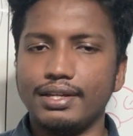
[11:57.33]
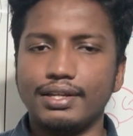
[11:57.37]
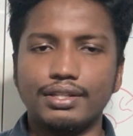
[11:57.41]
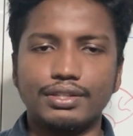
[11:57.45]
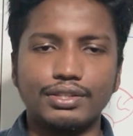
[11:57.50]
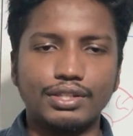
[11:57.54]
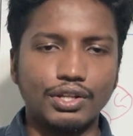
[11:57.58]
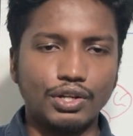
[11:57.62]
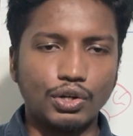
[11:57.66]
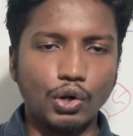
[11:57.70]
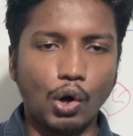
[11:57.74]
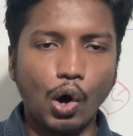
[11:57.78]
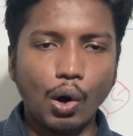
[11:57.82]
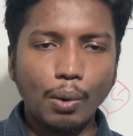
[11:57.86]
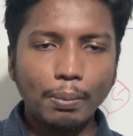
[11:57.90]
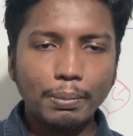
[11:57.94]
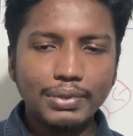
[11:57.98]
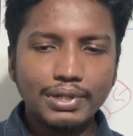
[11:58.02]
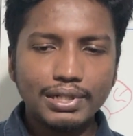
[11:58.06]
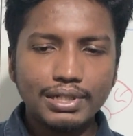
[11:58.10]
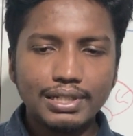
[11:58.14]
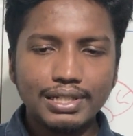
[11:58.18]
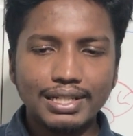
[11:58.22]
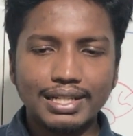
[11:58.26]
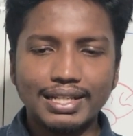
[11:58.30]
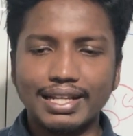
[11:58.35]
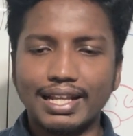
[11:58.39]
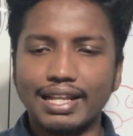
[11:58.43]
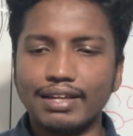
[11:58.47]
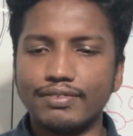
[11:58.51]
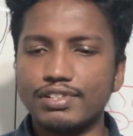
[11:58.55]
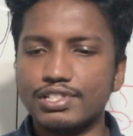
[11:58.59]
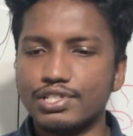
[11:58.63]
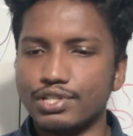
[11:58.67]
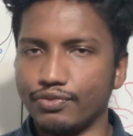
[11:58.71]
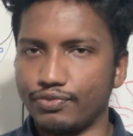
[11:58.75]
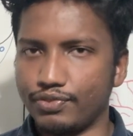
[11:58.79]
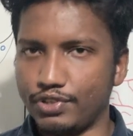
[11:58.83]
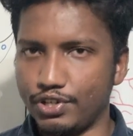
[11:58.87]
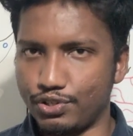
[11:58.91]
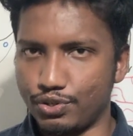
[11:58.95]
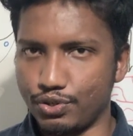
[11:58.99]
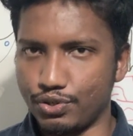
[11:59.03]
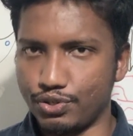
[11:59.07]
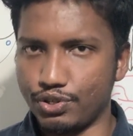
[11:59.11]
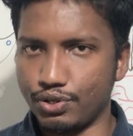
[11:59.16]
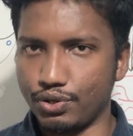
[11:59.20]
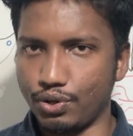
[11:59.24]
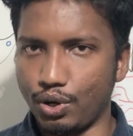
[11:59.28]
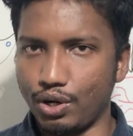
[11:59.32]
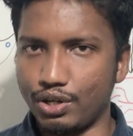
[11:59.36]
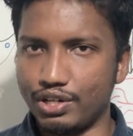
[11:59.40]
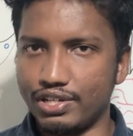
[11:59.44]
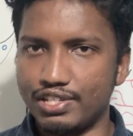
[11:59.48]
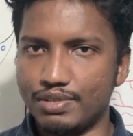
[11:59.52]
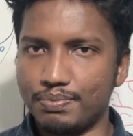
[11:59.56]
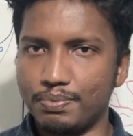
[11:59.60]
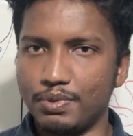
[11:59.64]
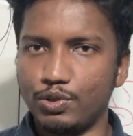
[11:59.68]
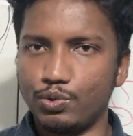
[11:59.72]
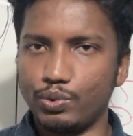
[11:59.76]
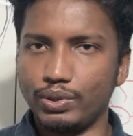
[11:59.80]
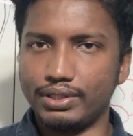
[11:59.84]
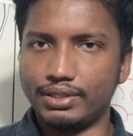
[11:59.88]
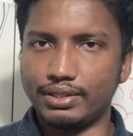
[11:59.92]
The normal levels of testosterone is between